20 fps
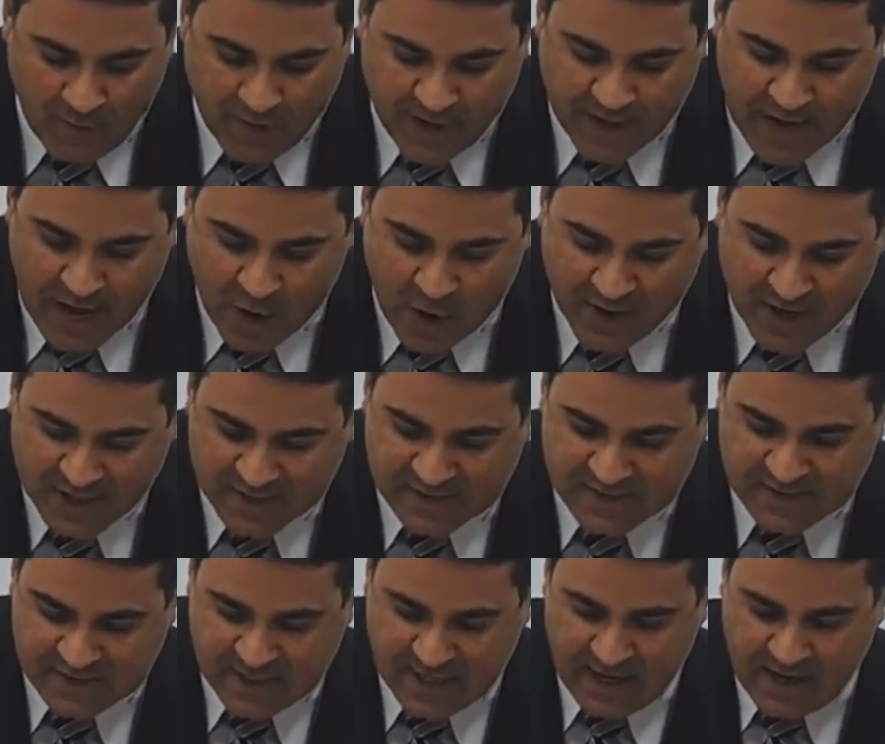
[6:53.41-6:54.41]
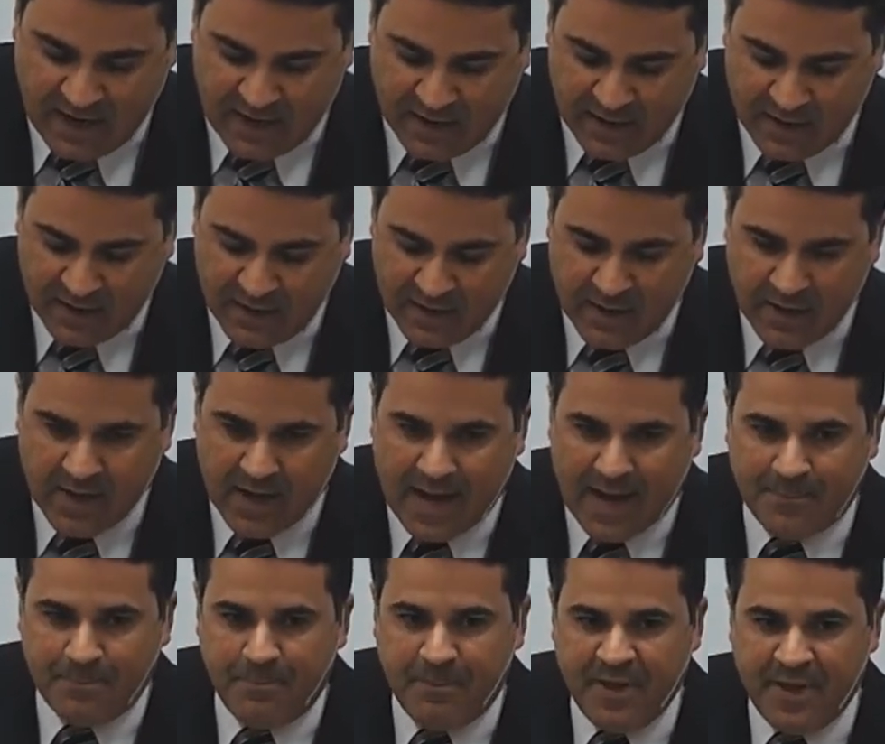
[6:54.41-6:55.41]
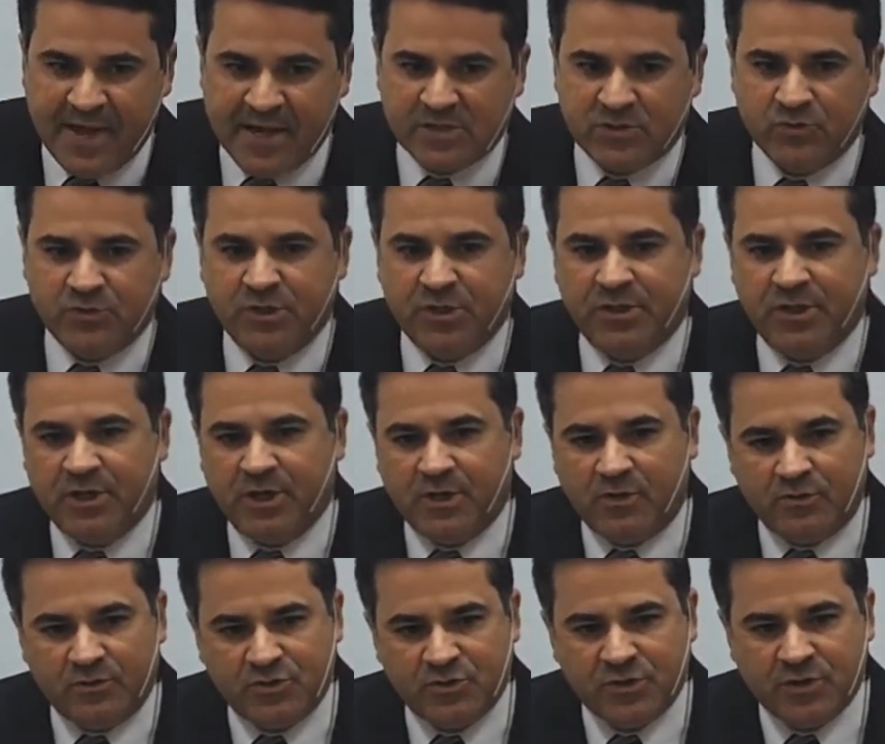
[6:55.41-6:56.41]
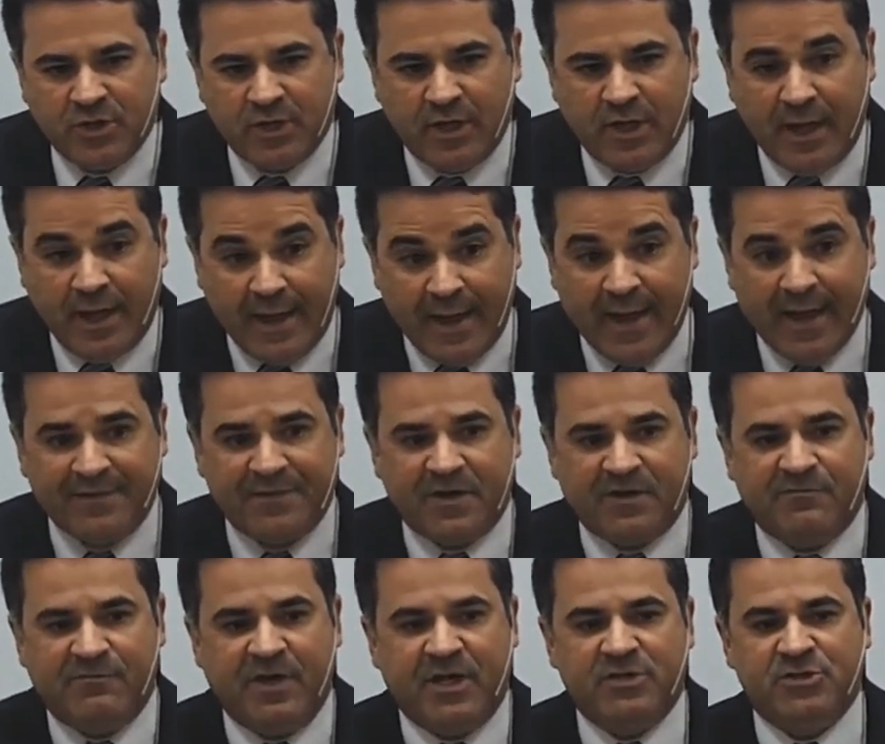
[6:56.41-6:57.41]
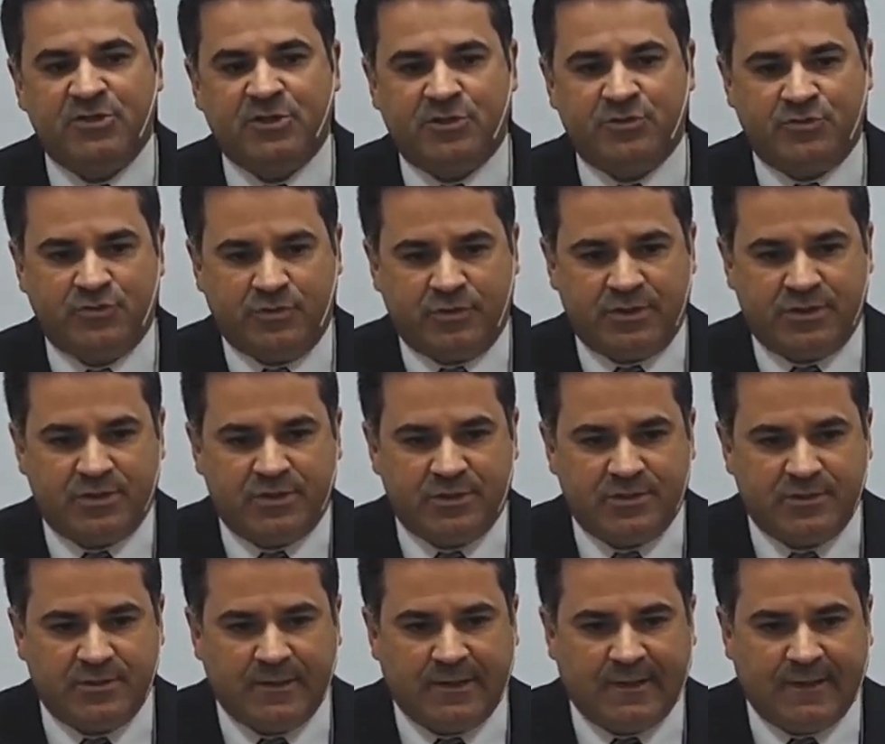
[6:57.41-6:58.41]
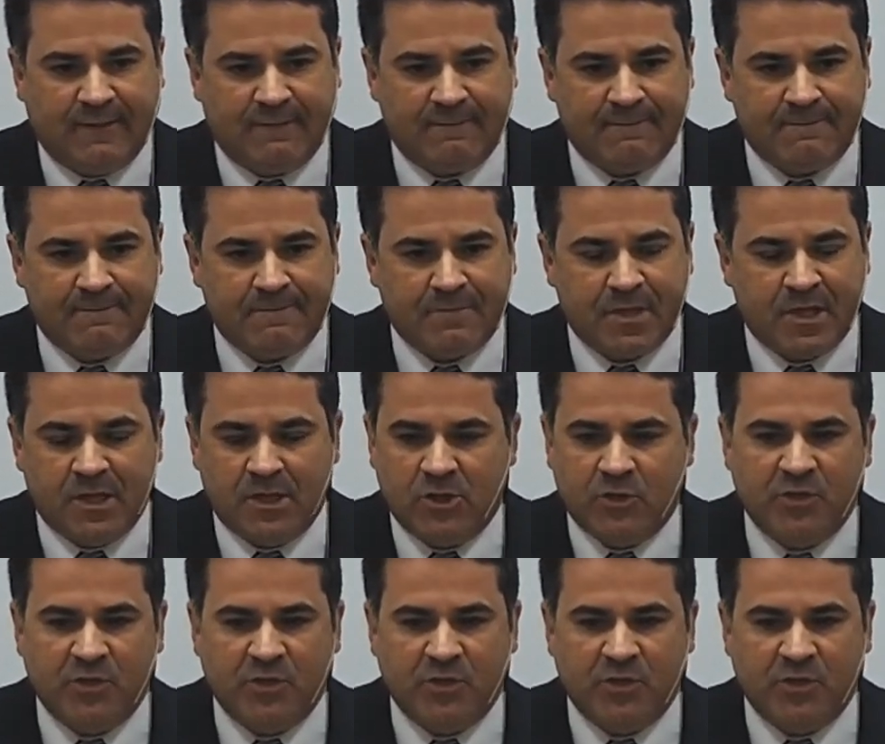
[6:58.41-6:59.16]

Because the only way for man to be able to reach the blessing from God is through Jesus.